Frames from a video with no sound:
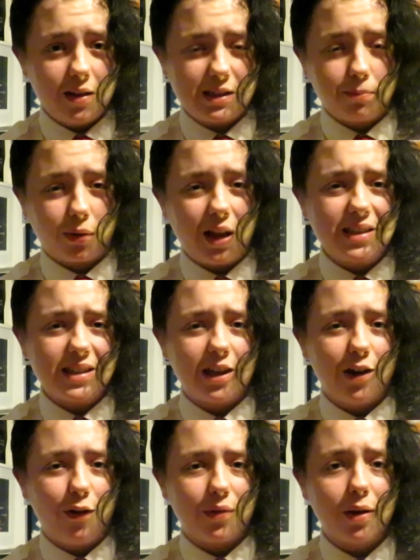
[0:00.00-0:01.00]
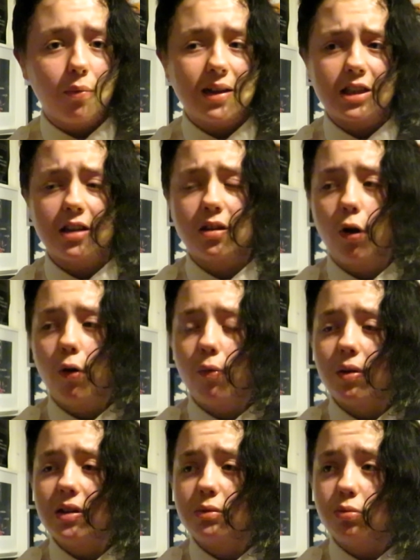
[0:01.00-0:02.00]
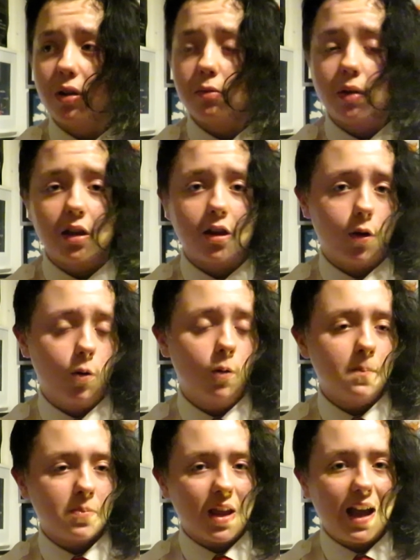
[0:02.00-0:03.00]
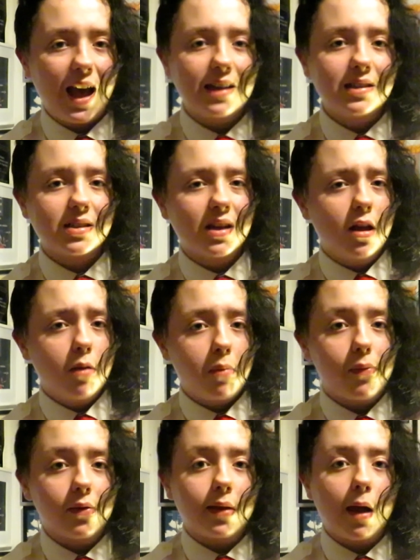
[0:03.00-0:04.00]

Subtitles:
simplicity of it, which I thought was really, really cool. and Biffy